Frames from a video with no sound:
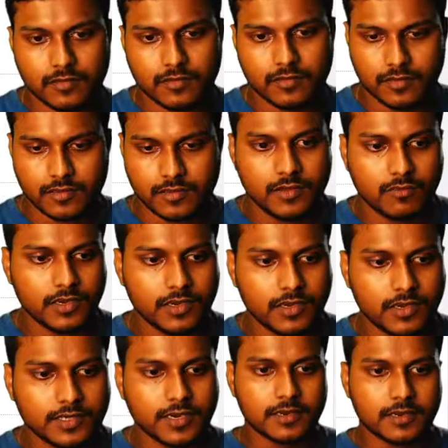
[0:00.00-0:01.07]
What is country
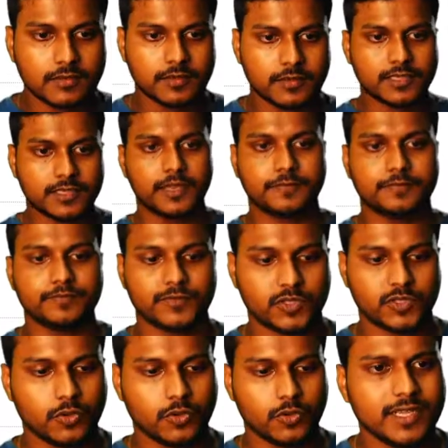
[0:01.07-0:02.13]
based sharding? So
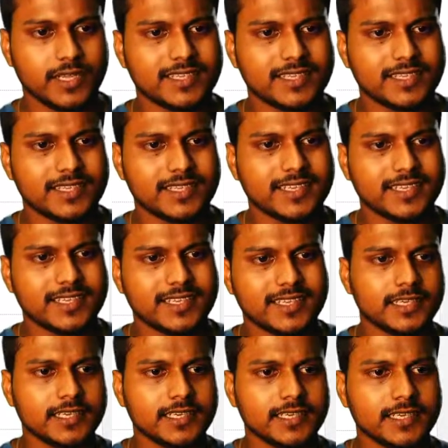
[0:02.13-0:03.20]
it's nothing but
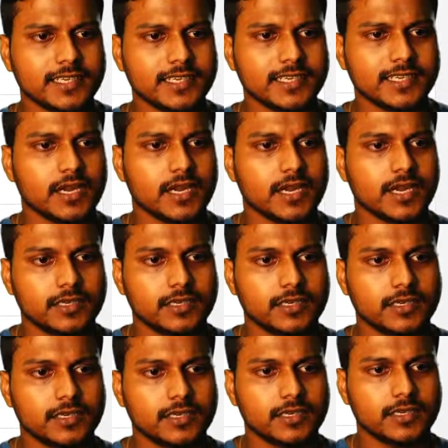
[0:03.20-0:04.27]
it's
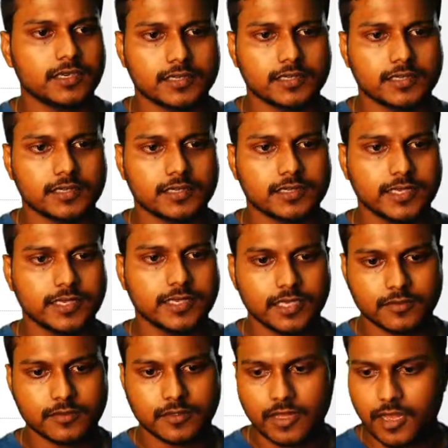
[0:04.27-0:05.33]
basically,
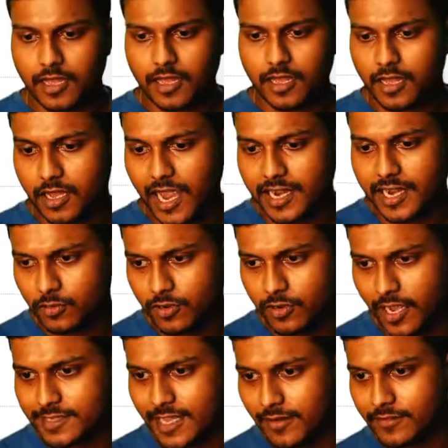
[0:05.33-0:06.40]
I know, guys, I
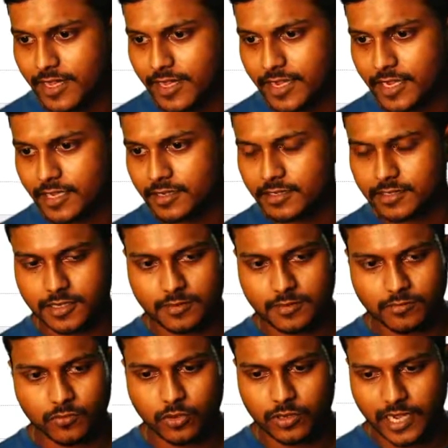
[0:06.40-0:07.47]
have taken some more
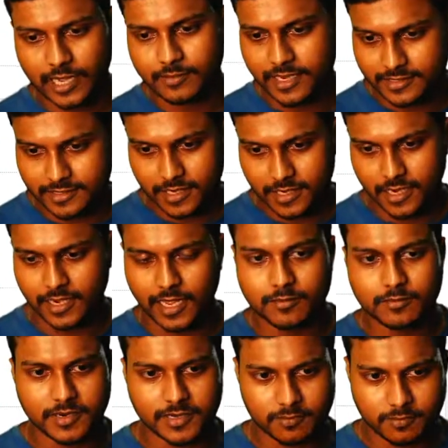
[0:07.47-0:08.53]
time, extra time,
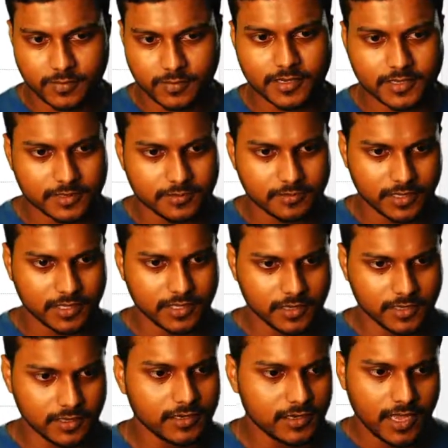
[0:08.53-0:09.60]
but please be here.
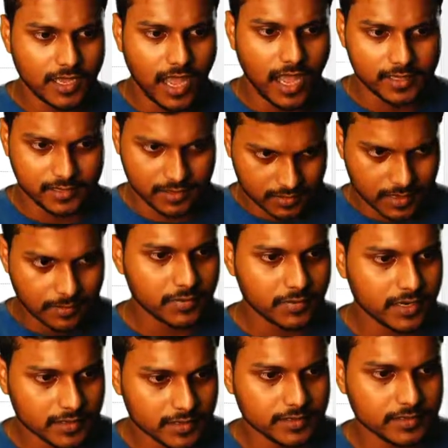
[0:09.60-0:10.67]
I'll just complete
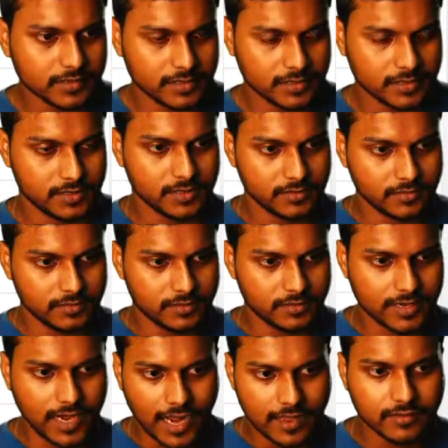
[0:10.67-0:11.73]
this
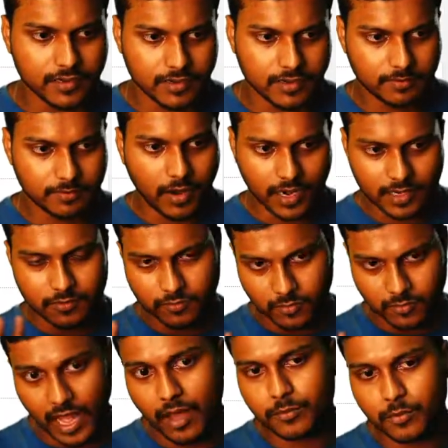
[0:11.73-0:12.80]
driver part. Our
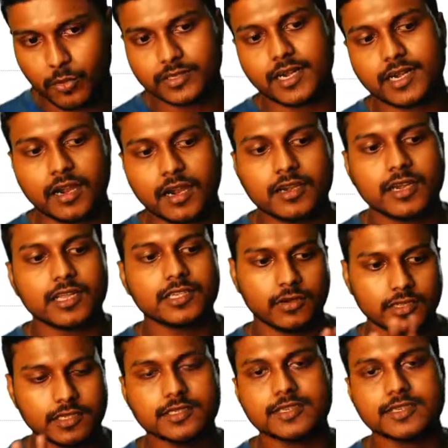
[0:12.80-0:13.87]
project contains only this
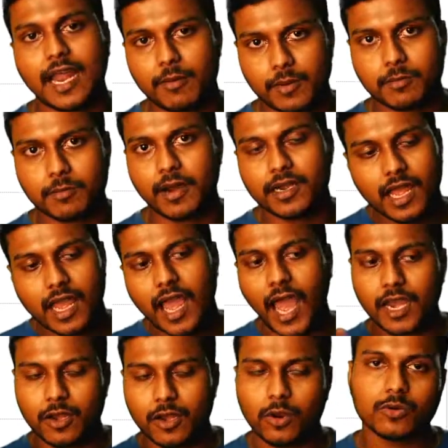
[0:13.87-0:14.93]
driver part. I'll not
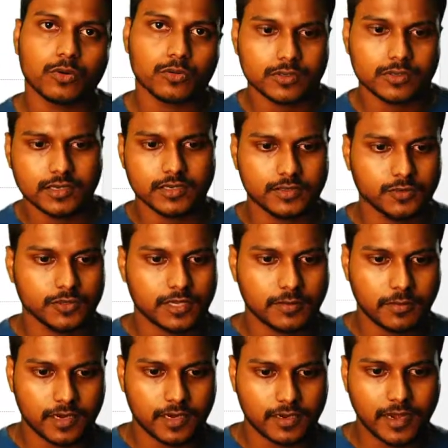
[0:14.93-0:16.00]
go to the user part,
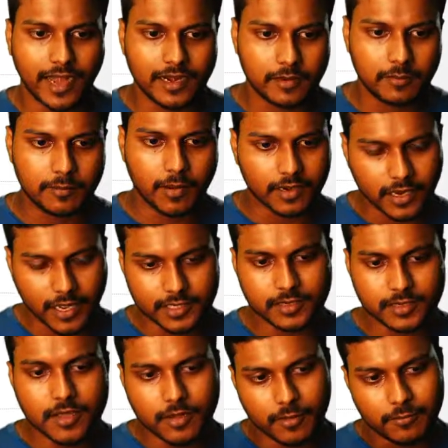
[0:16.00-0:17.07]
rider part, guys,
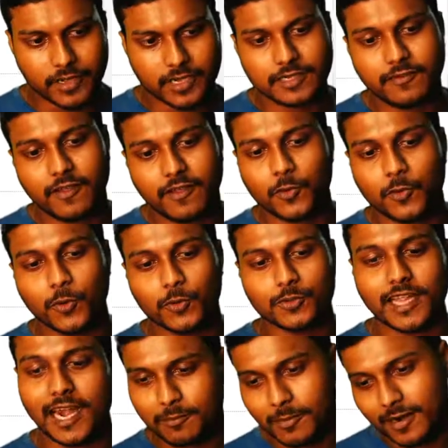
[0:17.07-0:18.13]
because if I go to that
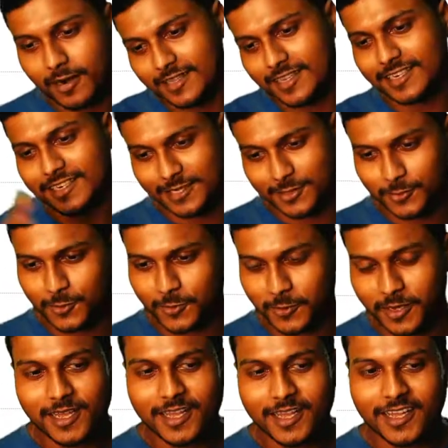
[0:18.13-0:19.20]
part, then it would
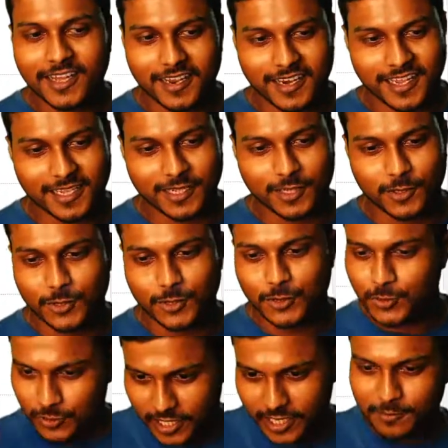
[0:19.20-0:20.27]
like shoot
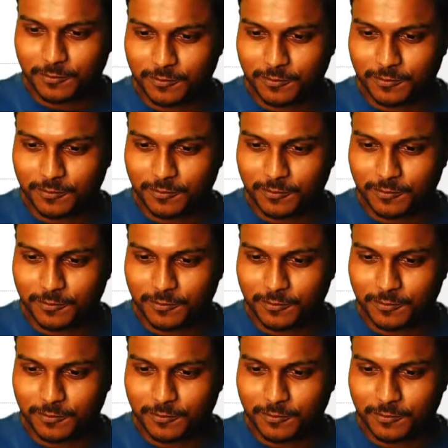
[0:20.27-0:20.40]
up